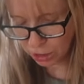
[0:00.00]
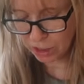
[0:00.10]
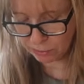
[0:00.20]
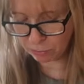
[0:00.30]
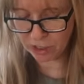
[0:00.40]

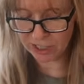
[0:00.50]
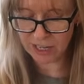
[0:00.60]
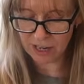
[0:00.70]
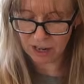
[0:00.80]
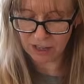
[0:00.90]
looks
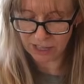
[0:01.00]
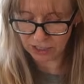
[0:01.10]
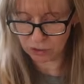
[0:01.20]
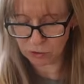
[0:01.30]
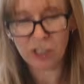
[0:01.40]
pretty, I
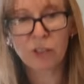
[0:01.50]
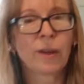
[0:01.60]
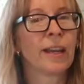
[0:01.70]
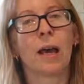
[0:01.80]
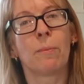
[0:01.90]
like sort of
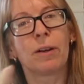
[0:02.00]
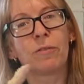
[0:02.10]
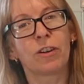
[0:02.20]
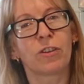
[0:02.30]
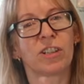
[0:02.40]
doing a bit
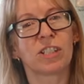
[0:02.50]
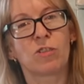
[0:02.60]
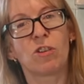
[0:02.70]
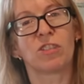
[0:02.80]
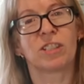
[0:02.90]
of a
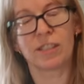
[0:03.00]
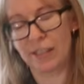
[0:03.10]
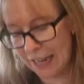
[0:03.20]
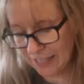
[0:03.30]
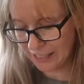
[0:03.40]
crisscross
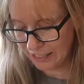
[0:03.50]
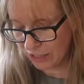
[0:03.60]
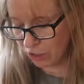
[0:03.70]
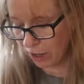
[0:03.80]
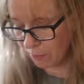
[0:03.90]

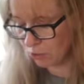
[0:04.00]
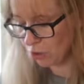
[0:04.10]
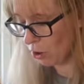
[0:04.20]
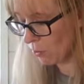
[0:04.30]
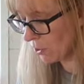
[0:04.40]
latticey type
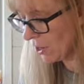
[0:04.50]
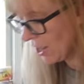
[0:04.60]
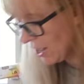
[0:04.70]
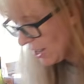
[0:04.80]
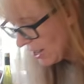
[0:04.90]
top.
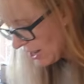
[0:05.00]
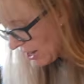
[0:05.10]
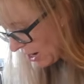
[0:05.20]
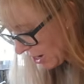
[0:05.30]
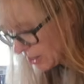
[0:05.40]

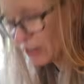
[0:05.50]
I